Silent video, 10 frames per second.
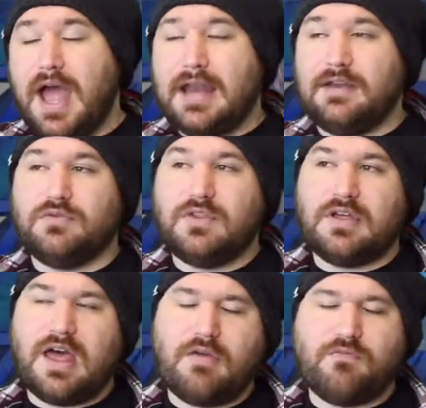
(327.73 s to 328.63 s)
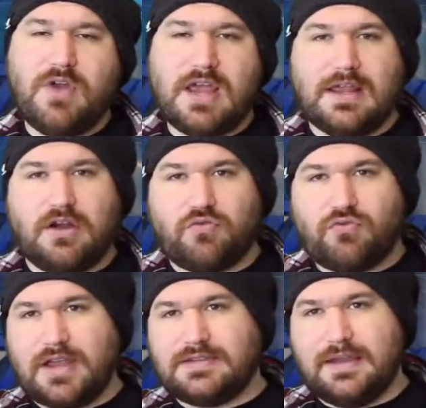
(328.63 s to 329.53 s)
And it was that really
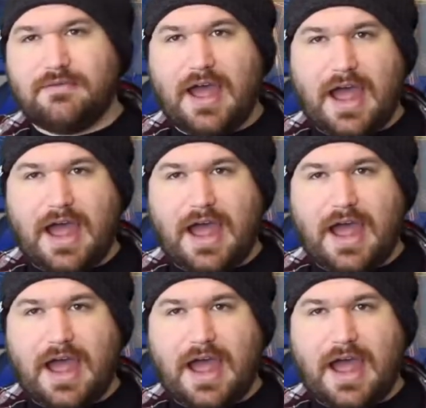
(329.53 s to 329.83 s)
aggressive